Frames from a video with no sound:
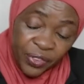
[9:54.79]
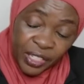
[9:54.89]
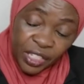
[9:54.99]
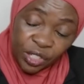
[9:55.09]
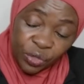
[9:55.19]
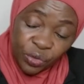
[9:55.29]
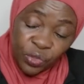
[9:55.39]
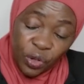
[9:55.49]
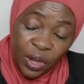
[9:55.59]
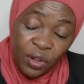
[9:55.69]
fit into
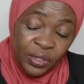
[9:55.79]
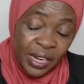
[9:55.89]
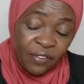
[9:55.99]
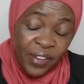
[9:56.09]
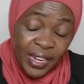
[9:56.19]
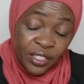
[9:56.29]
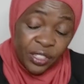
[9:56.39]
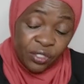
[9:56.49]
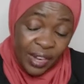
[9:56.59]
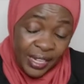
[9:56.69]
your long-term financial
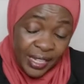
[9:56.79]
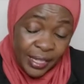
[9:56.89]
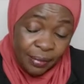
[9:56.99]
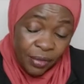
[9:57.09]
strategy?